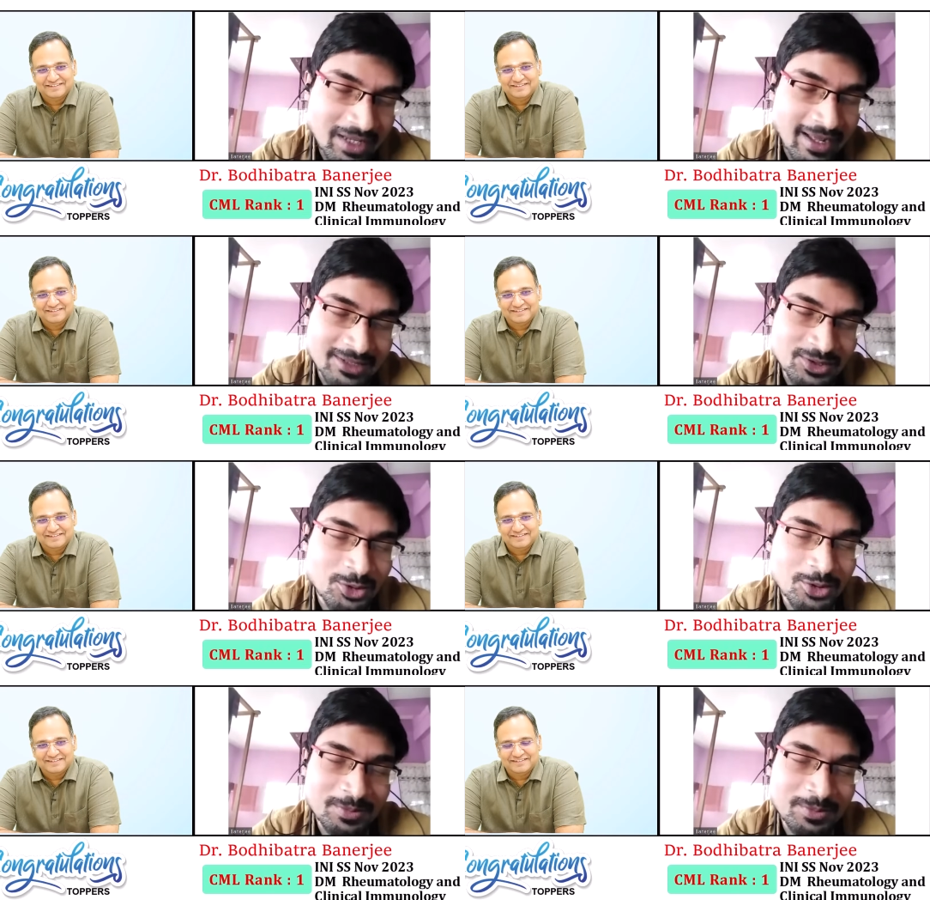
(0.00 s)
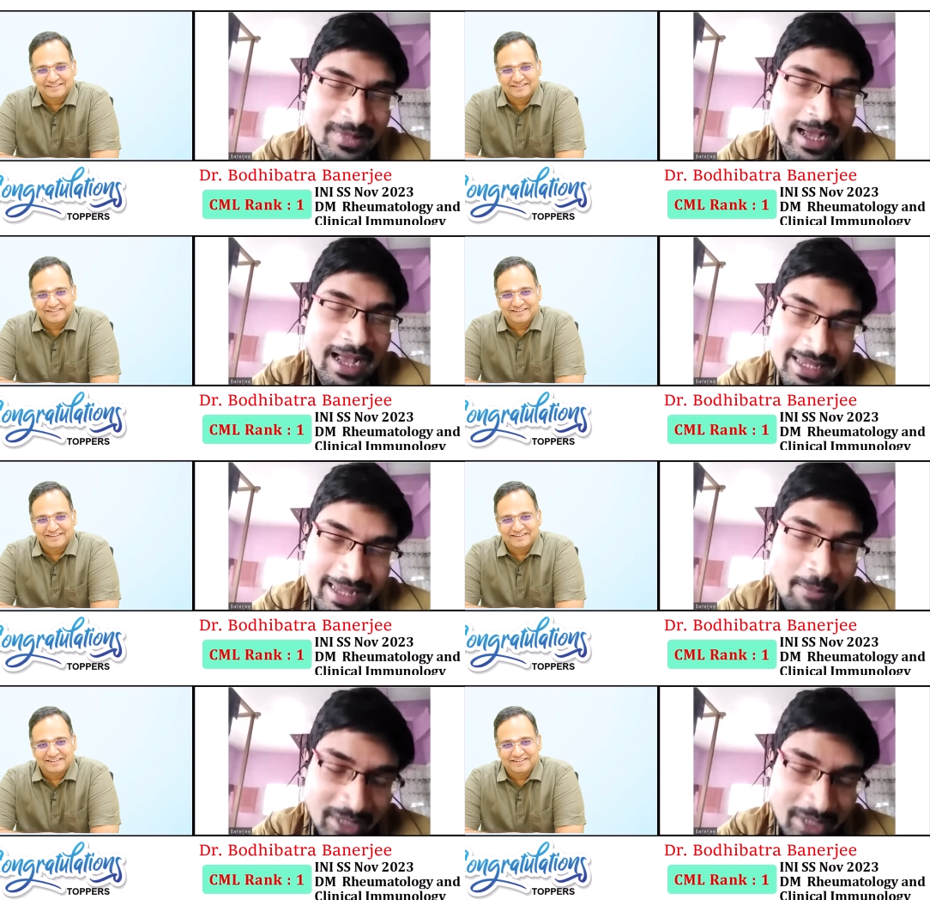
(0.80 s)
Speaker 1: me, and so I
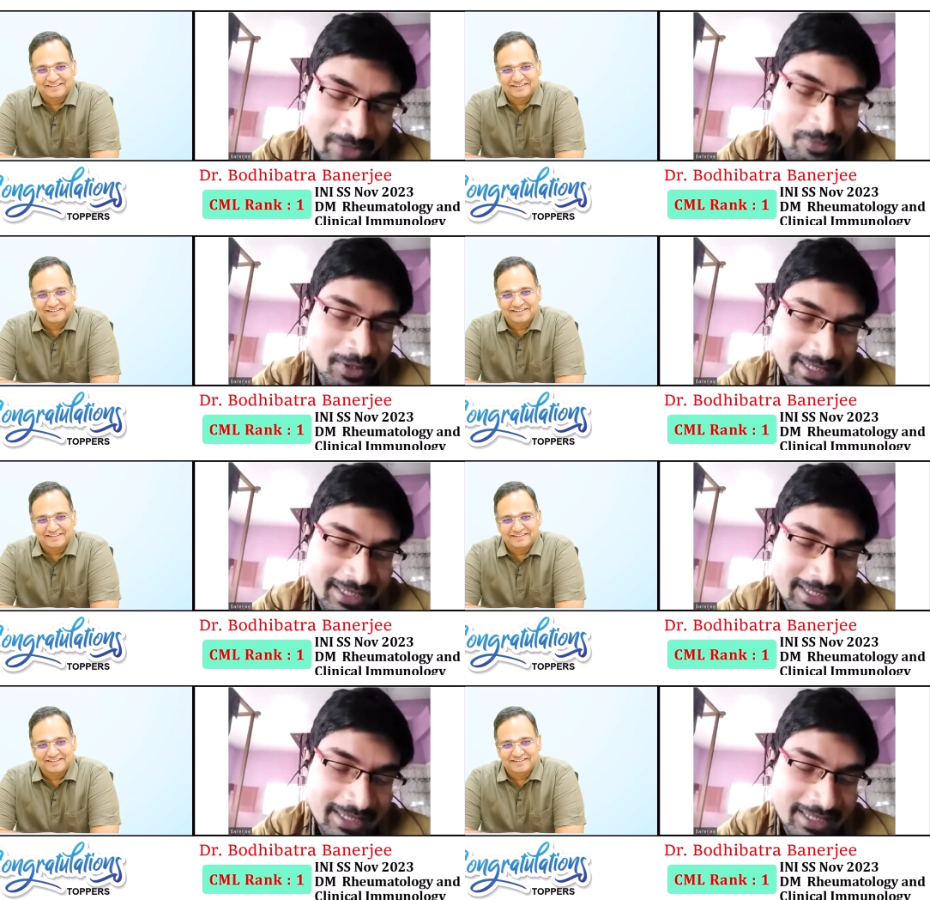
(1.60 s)
appeared for the